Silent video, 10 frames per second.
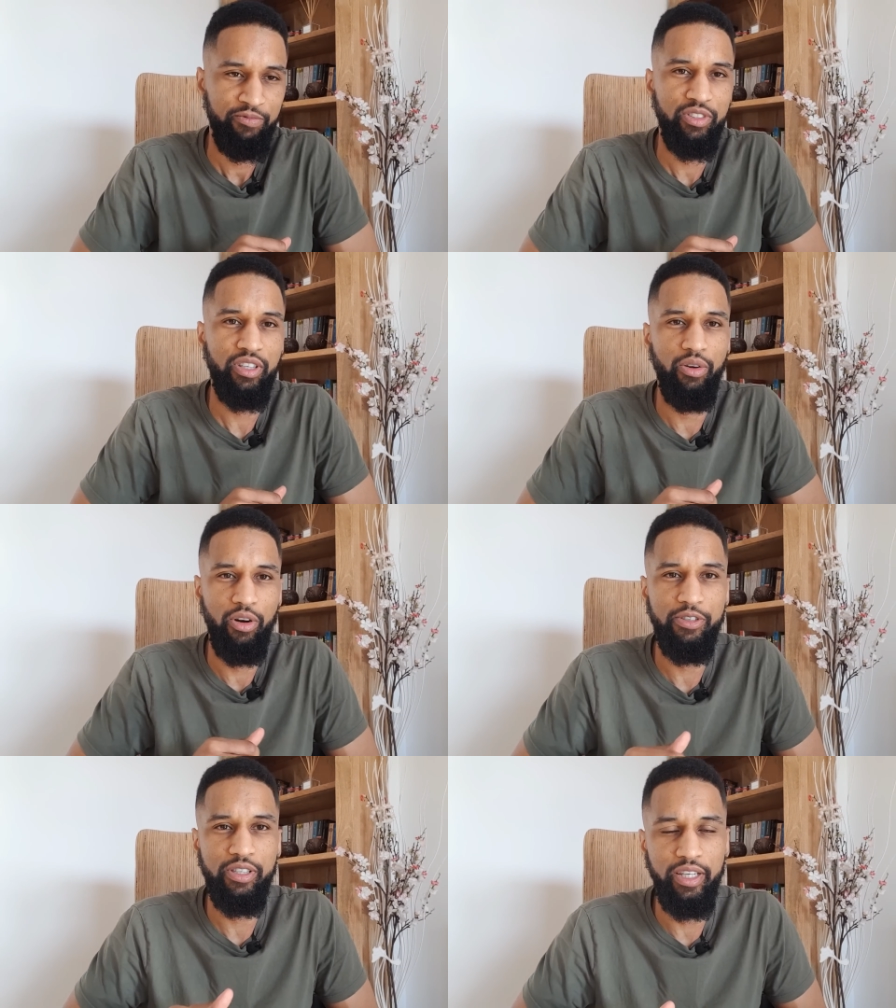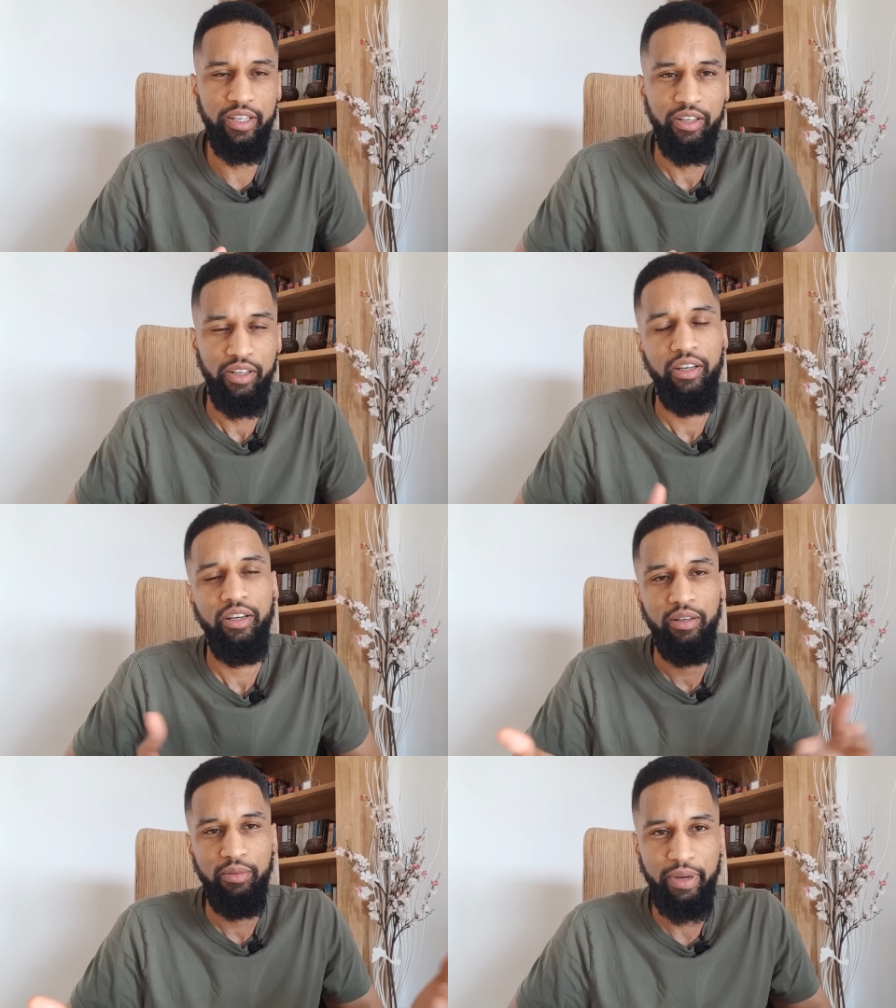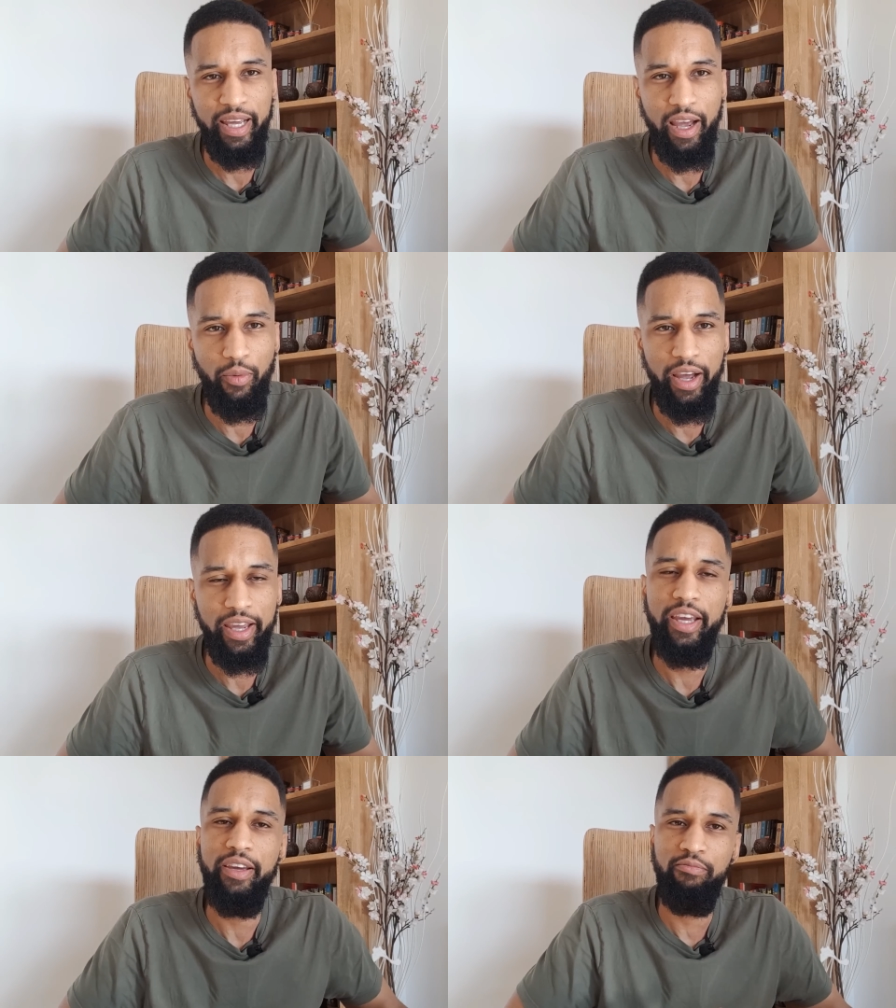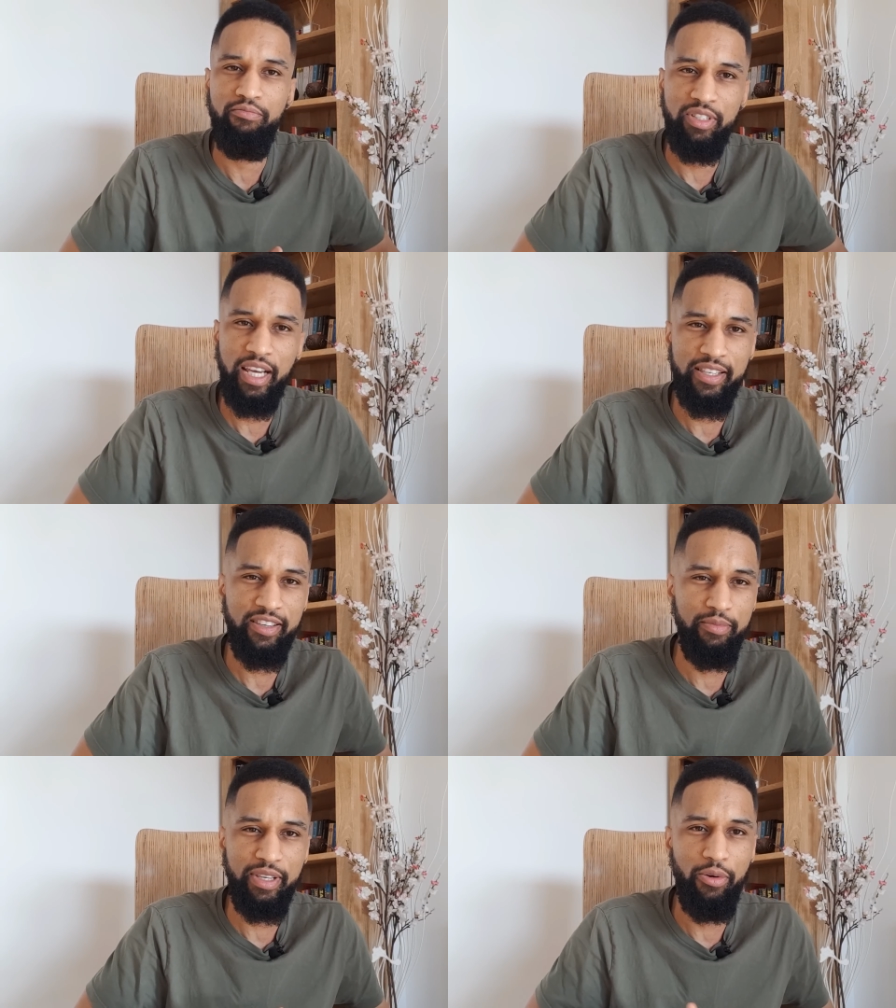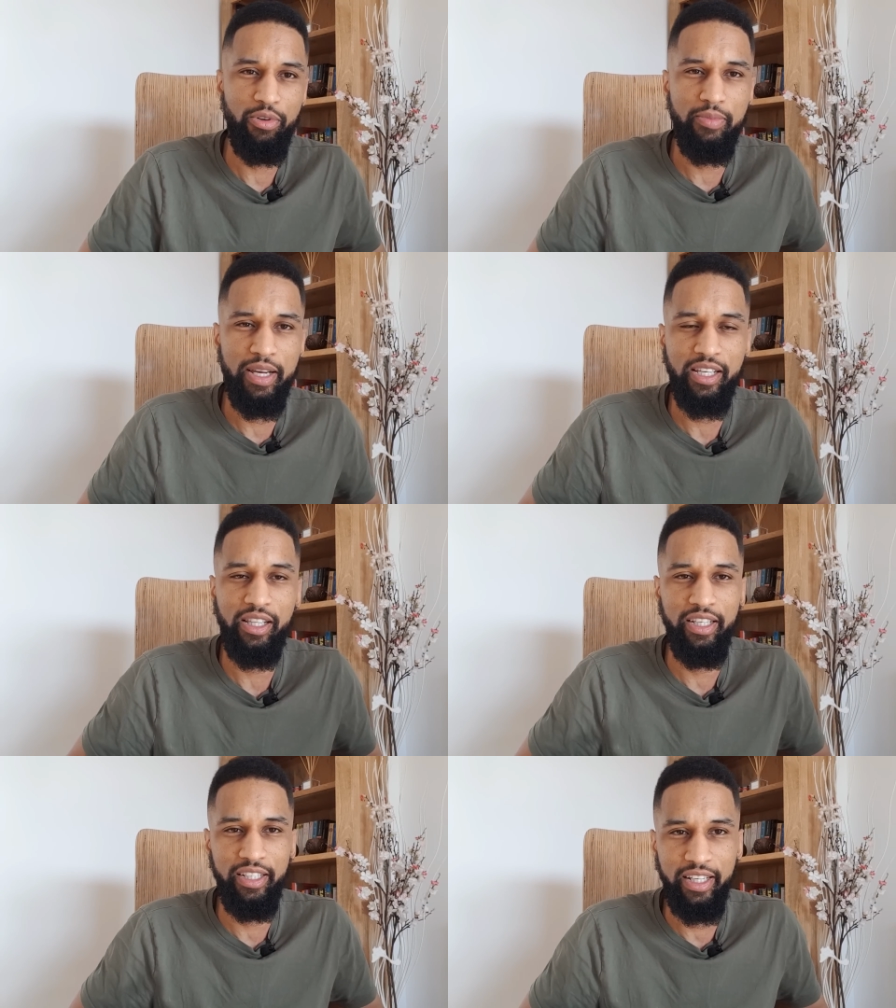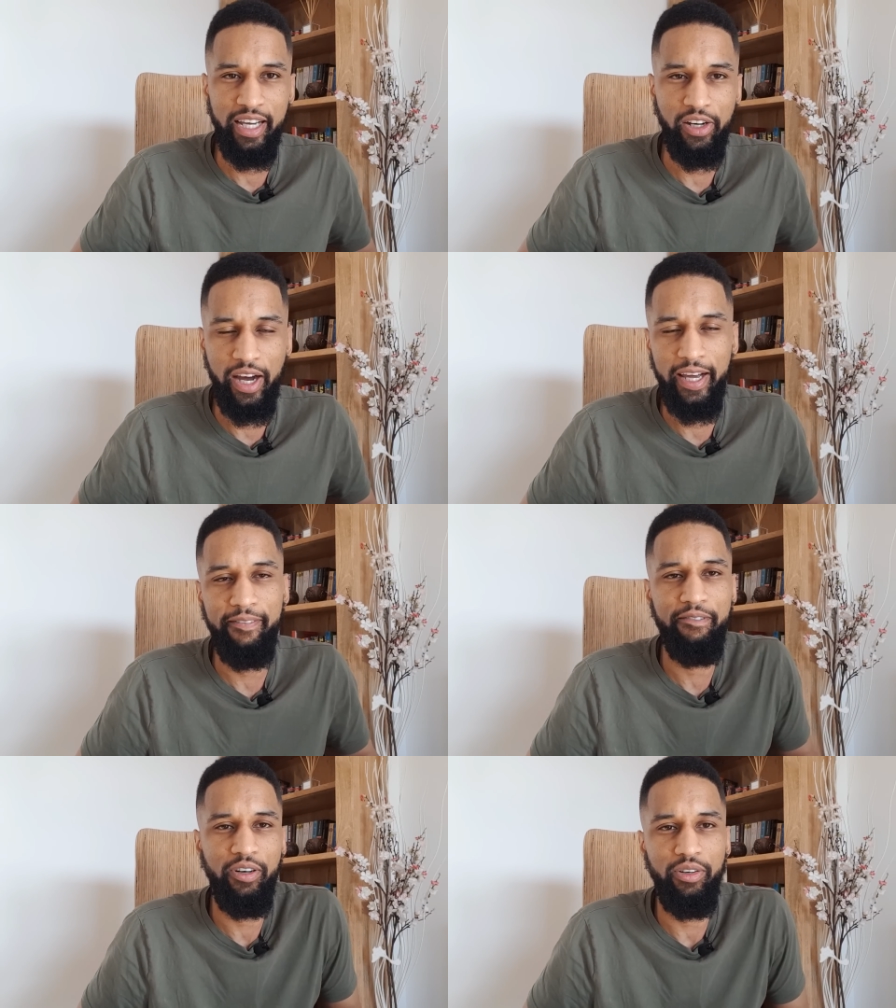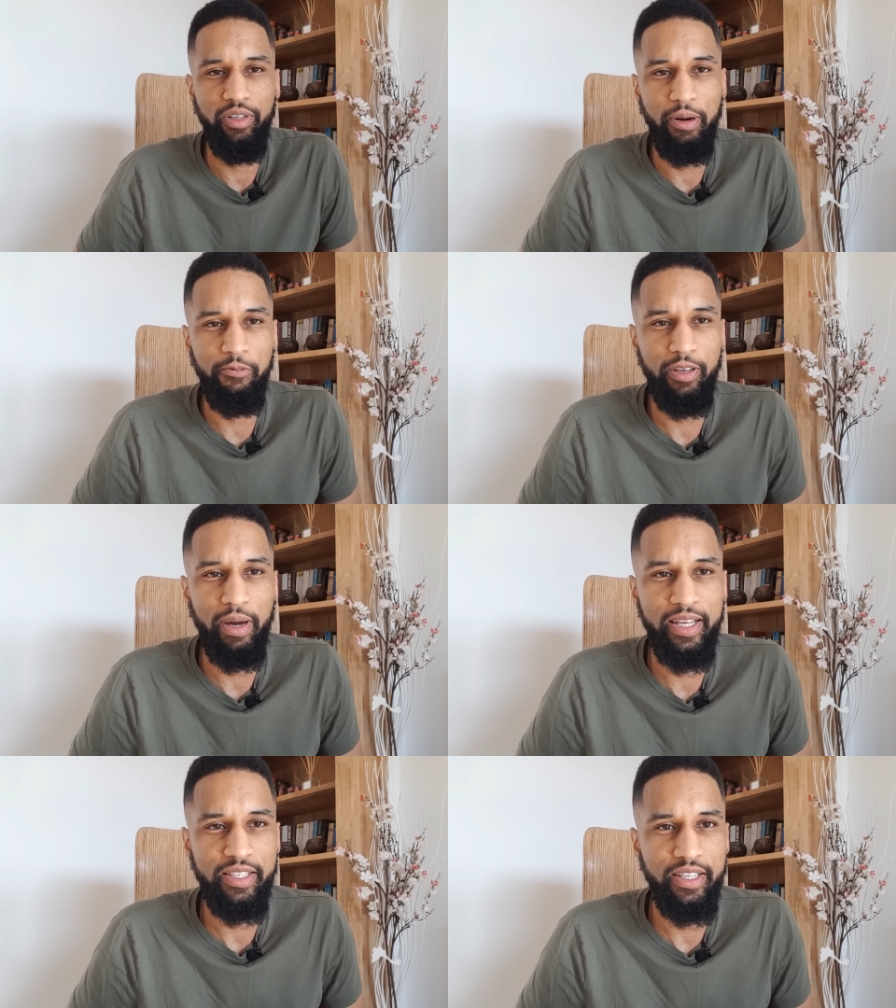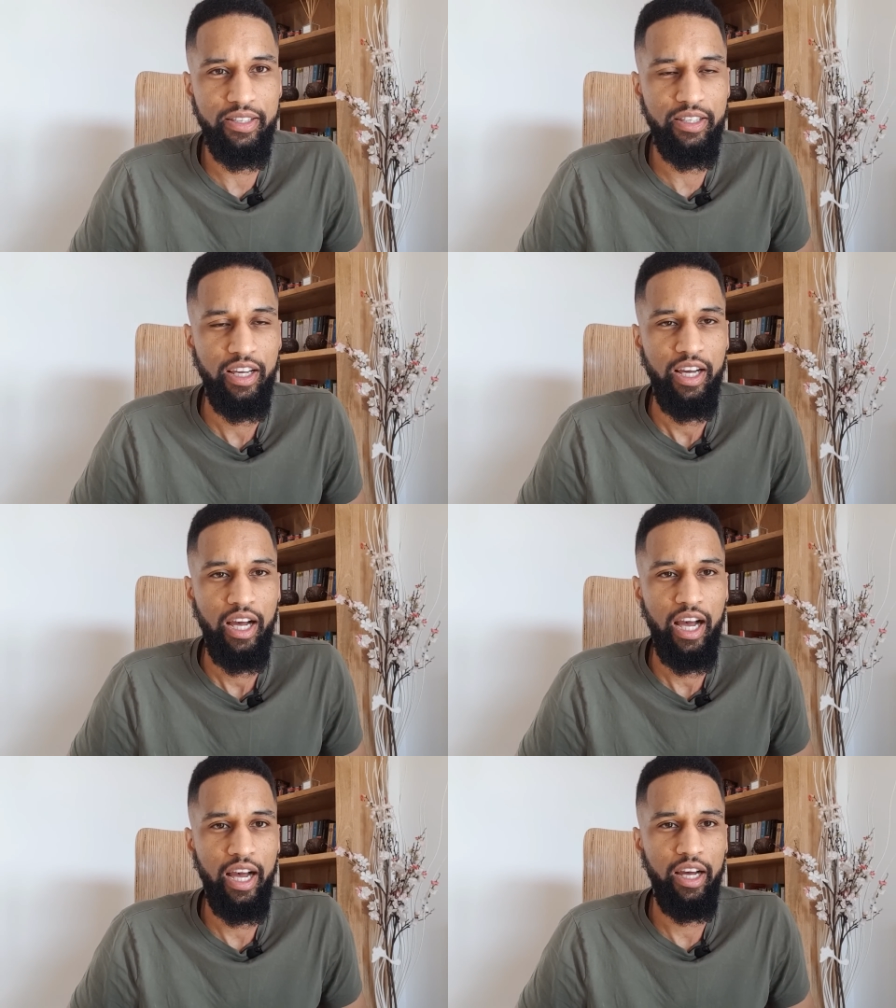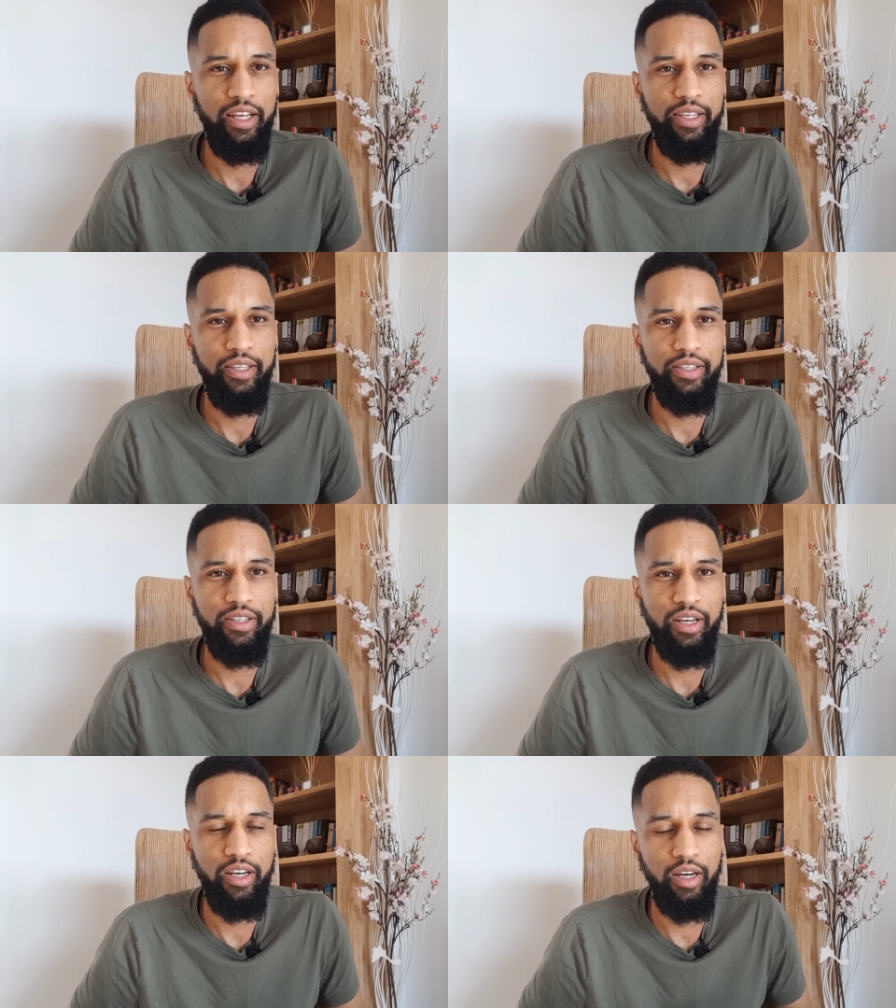So obviously, PAYE, tax comes out automatically, and NI on a monthly basis. And